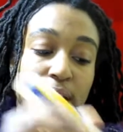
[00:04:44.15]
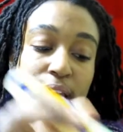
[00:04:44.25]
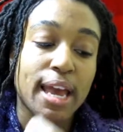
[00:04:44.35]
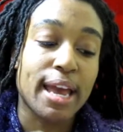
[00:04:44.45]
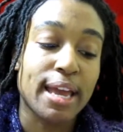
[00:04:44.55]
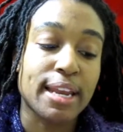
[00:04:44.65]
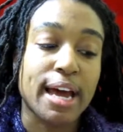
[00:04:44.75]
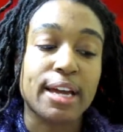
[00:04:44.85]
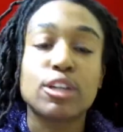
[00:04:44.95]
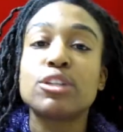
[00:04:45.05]
and
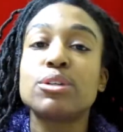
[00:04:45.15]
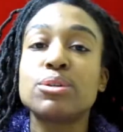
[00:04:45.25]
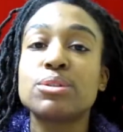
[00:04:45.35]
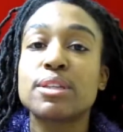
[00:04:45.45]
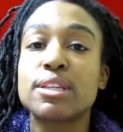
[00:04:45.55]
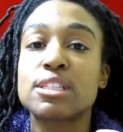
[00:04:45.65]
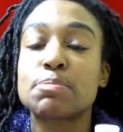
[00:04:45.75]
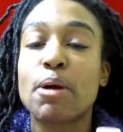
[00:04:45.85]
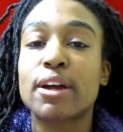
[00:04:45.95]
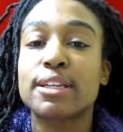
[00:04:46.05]
I glued the
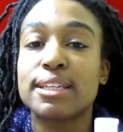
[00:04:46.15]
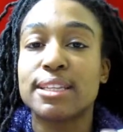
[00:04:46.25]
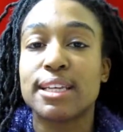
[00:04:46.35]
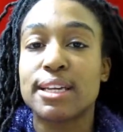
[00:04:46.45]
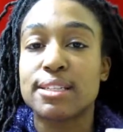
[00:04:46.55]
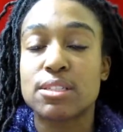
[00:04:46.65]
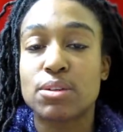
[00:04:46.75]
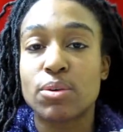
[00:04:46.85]
sparkly things